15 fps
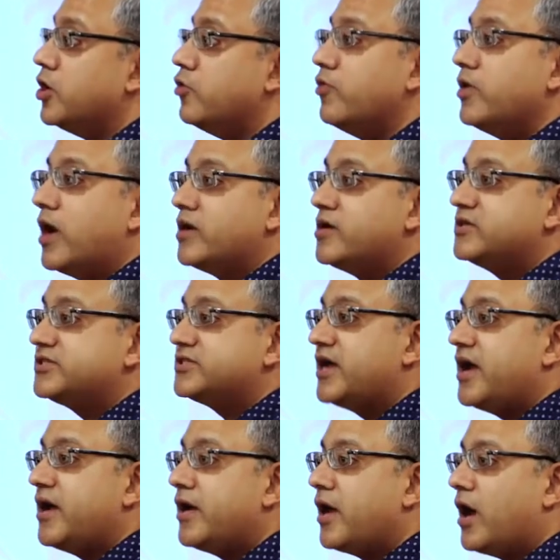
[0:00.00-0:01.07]
you will
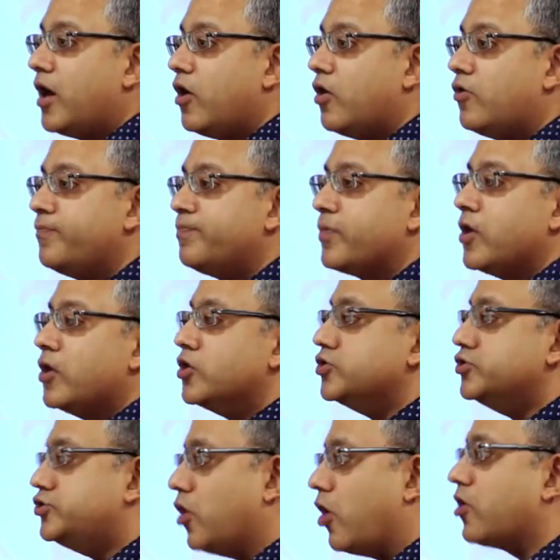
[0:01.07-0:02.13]
understand how
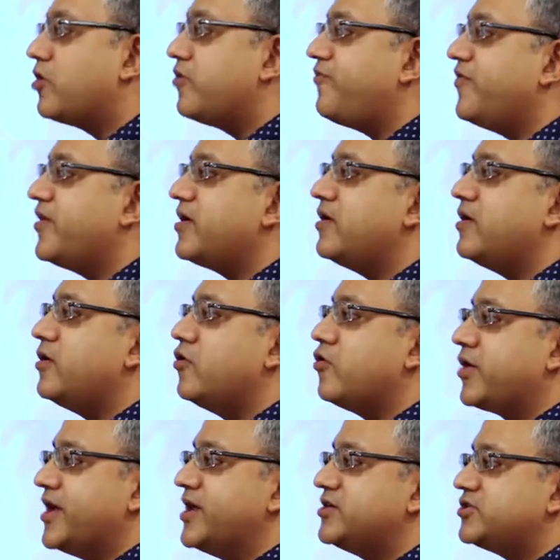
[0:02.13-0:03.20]
geographical
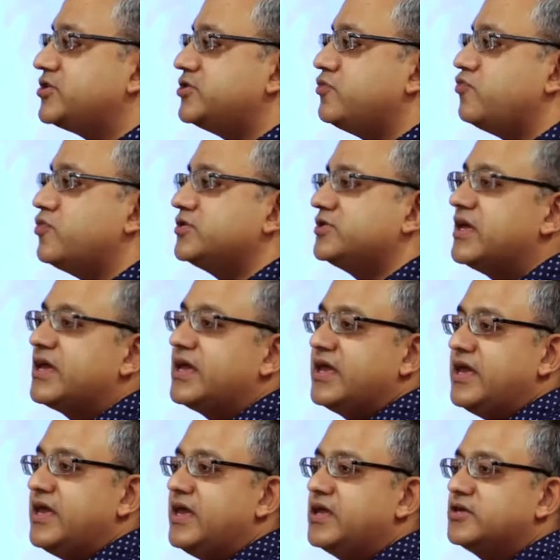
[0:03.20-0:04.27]
location was the
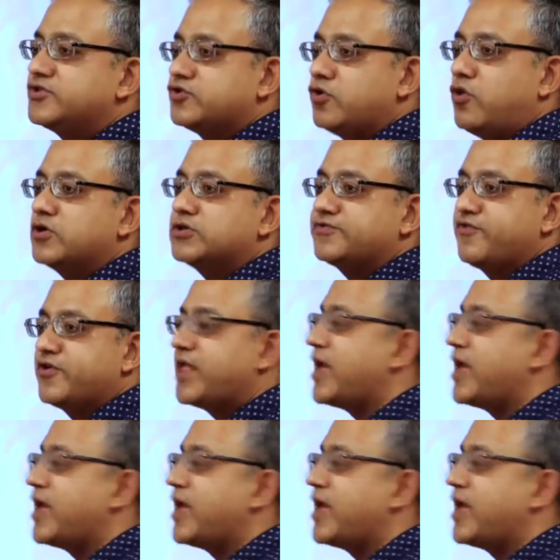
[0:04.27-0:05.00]
key source for